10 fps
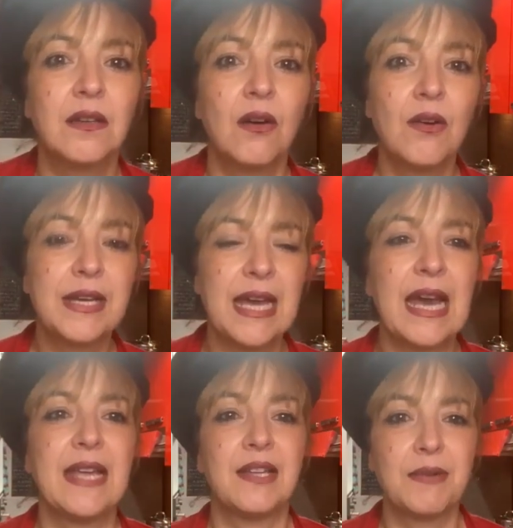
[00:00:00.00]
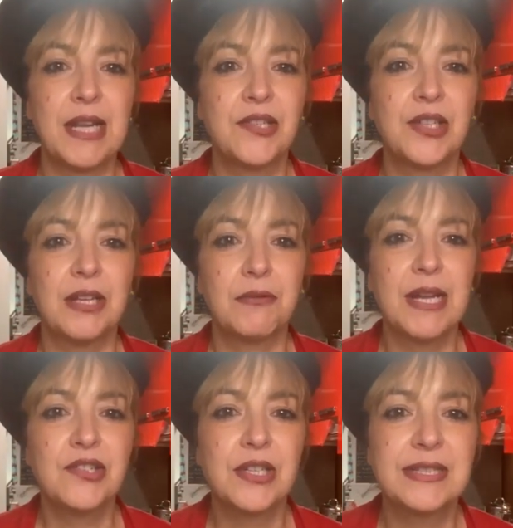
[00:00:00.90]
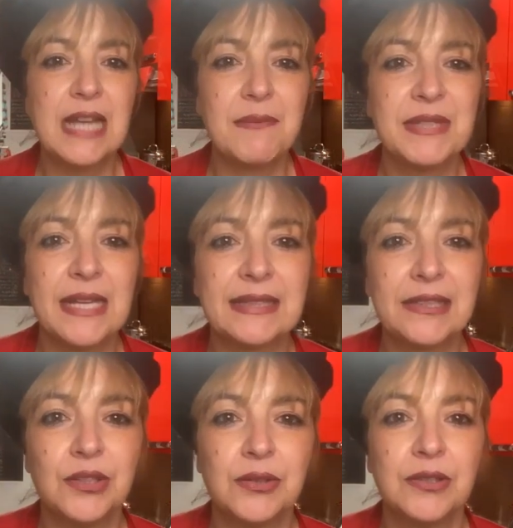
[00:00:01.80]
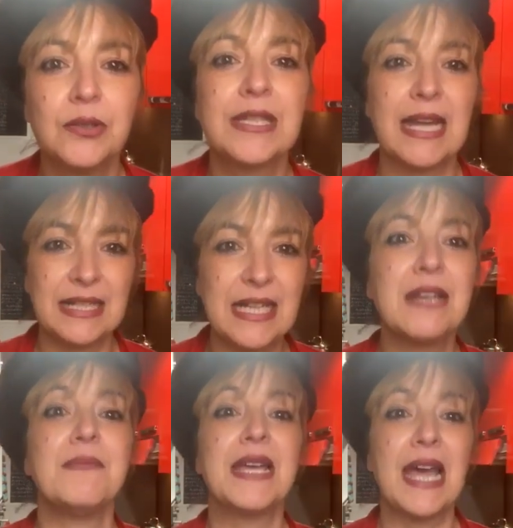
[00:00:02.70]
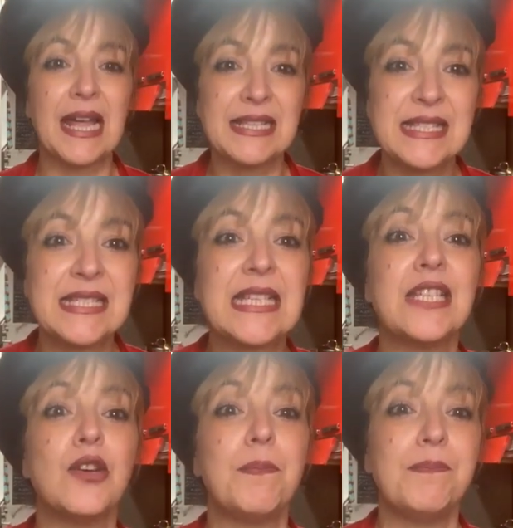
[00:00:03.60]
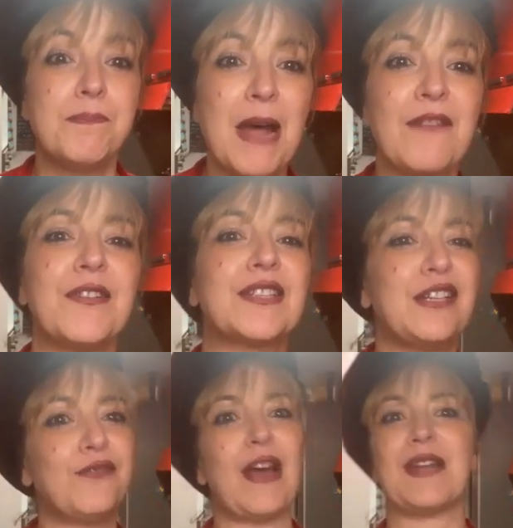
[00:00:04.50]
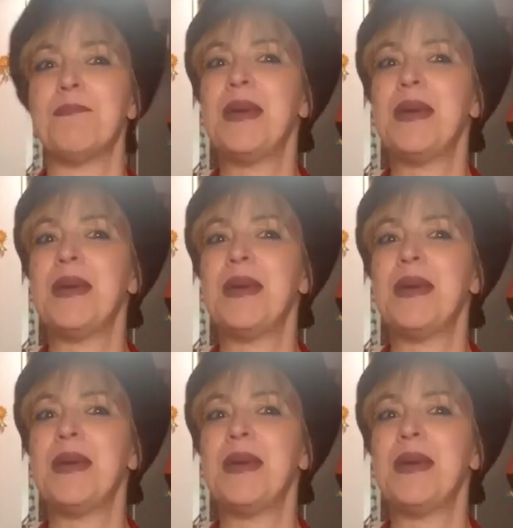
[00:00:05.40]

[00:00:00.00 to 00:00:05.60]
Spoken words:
Okay, Rachel, tell me that you can hear me and see you perfectly fine.